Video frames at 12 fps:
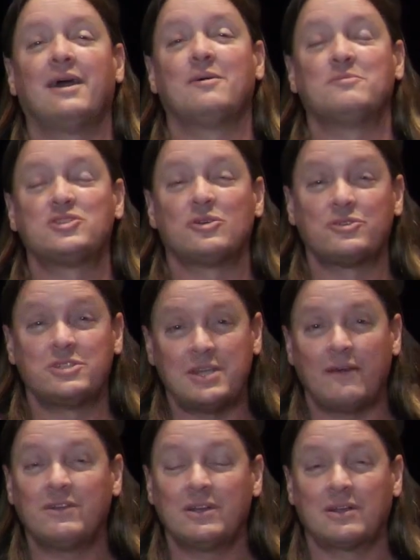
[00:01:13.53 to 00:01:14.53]
So
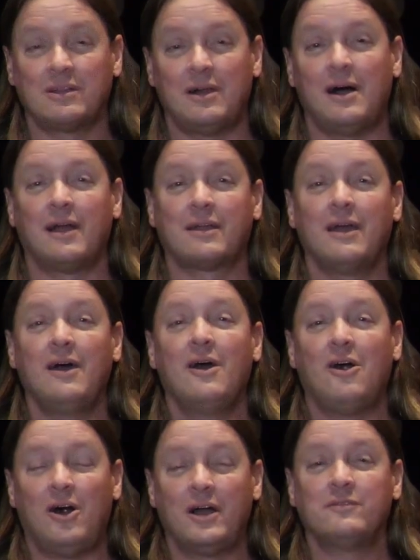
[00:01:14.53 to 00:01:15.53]
7 o'clock
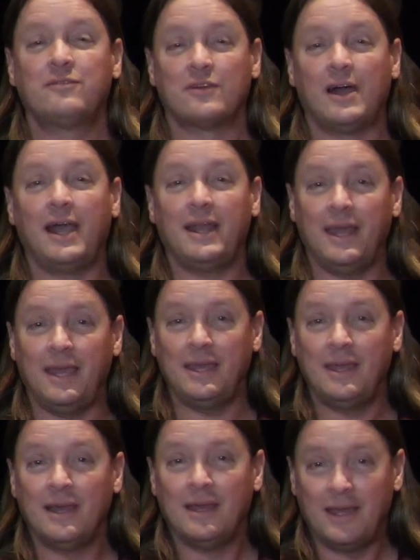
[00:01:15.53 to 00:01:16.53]
on
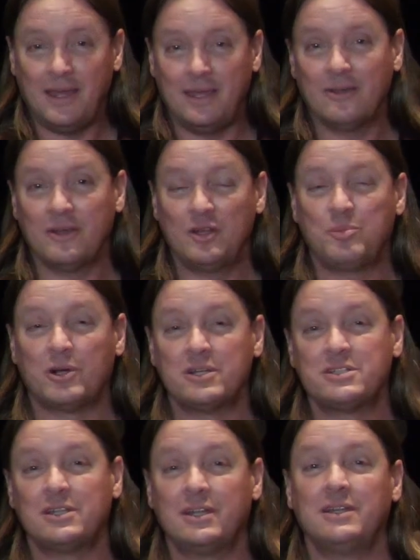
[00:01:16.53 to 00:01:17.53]
Friday, here in
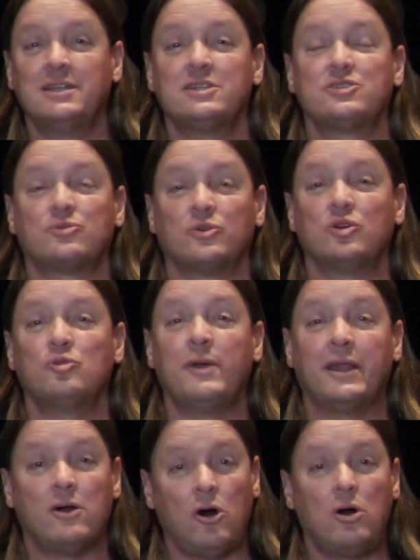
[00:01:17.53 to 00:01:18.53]
person in this room,
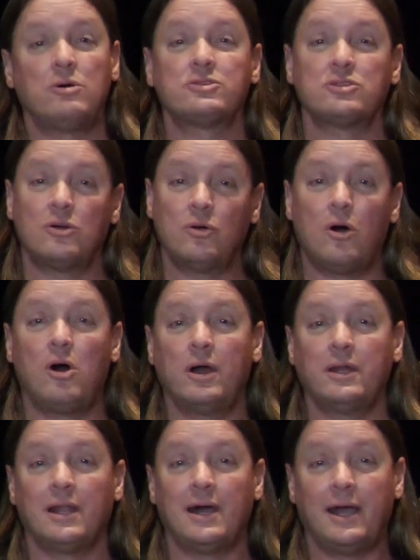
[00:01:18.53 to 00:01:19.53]
and also
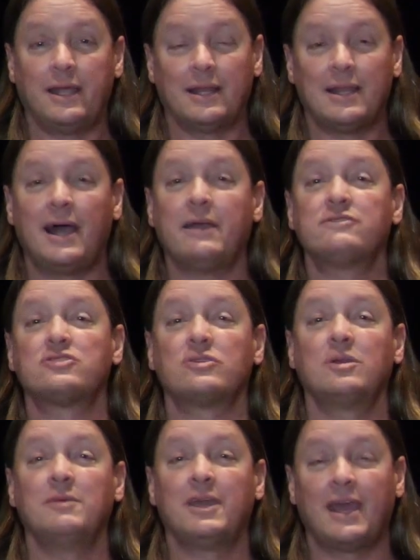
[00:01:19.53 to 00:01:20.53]
online, live
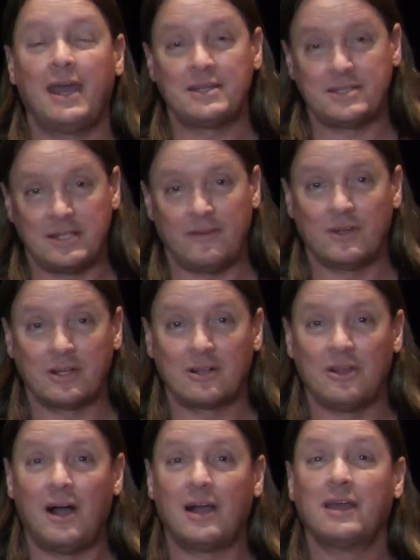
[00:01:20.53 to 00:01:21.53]
streaming at 7
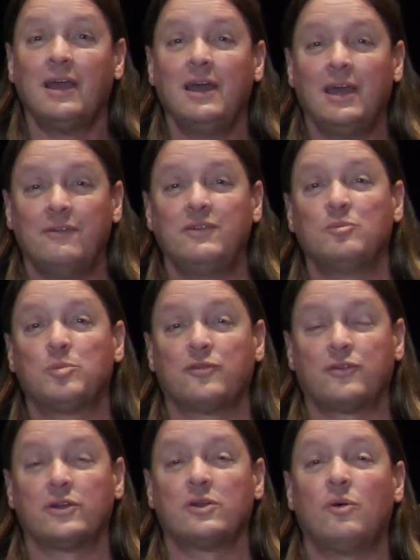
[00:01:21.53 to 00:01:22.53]
o'clock if you
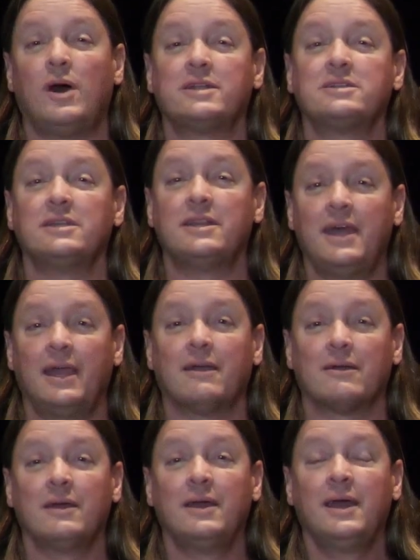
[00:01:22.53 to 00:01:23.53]
prefer to watch it there.